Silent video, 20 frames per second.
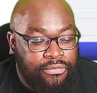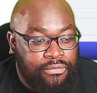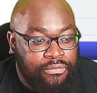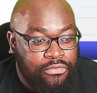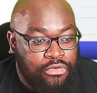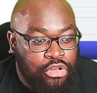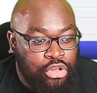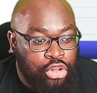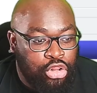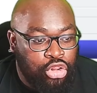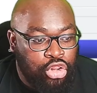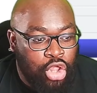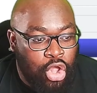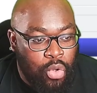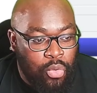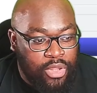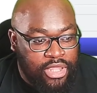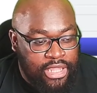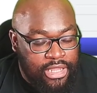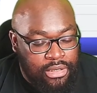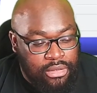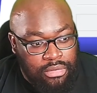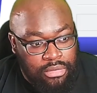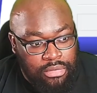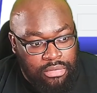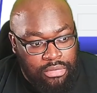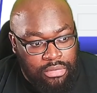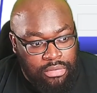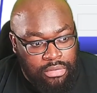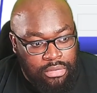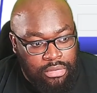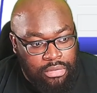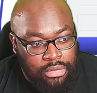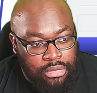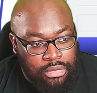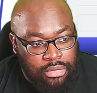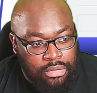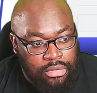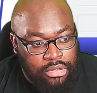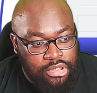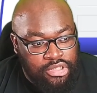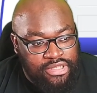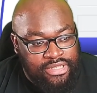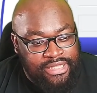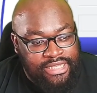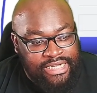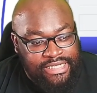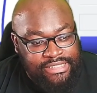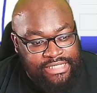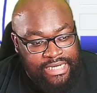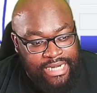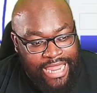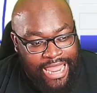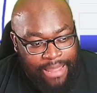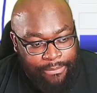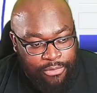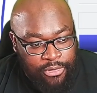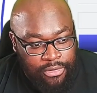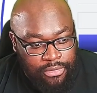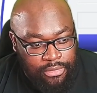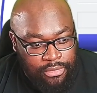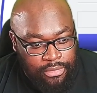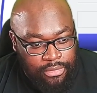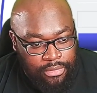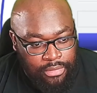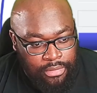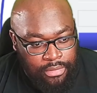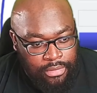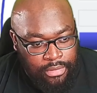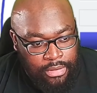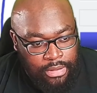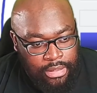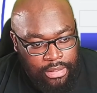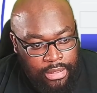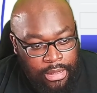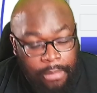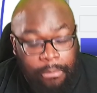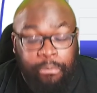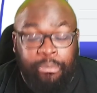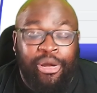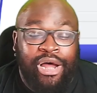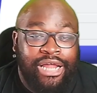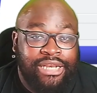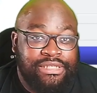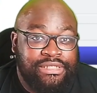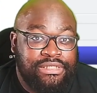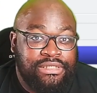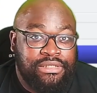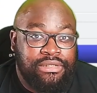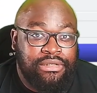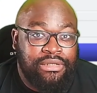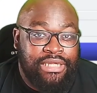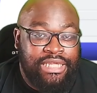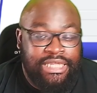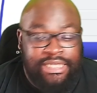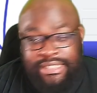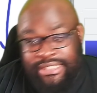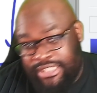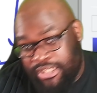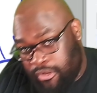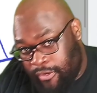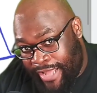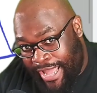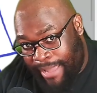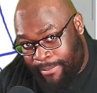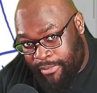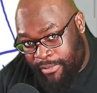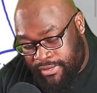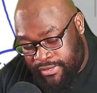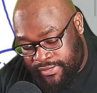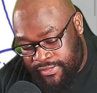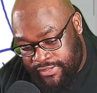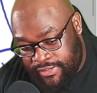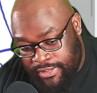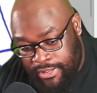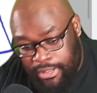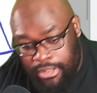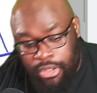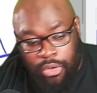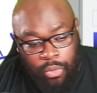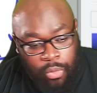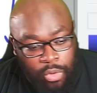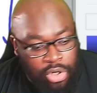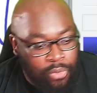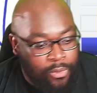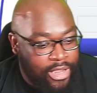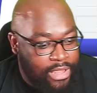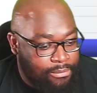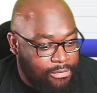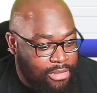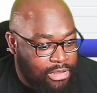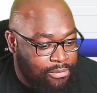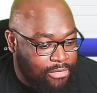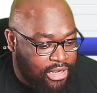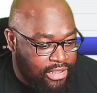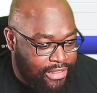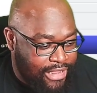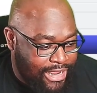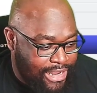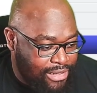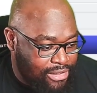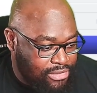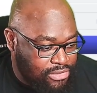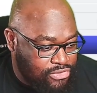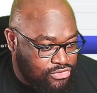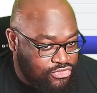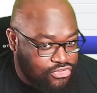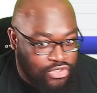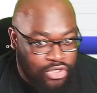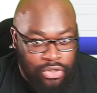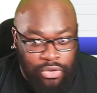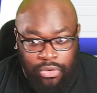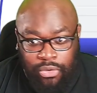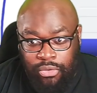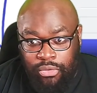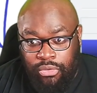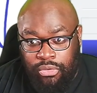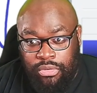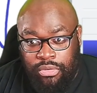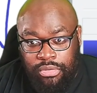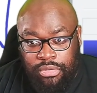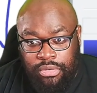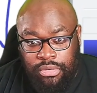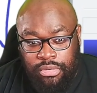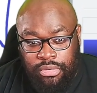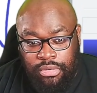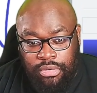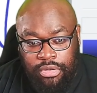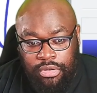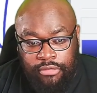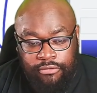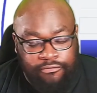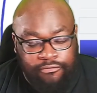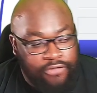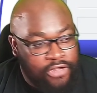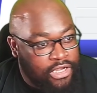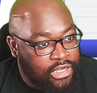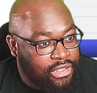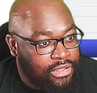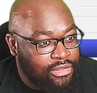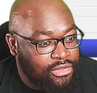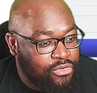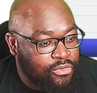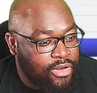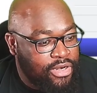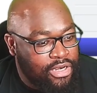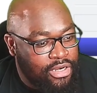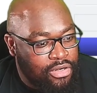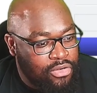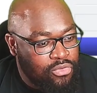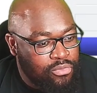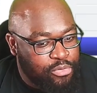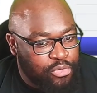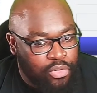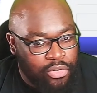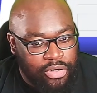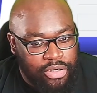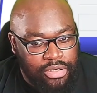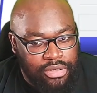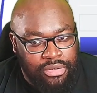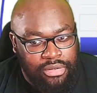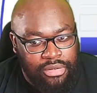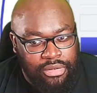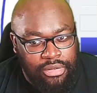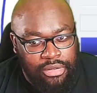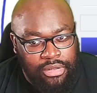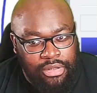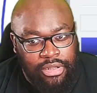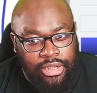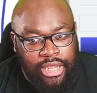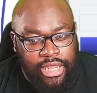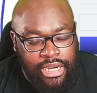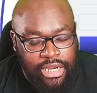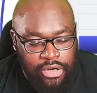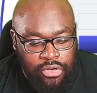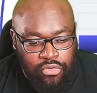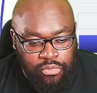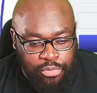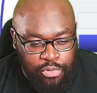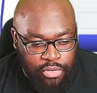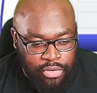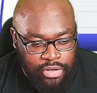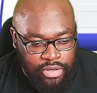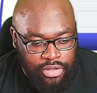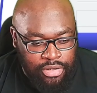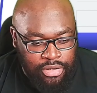Logan doesn't happen, but it still happens. What do I mean by that? So, fuck. Do I need a new board? I need a new board.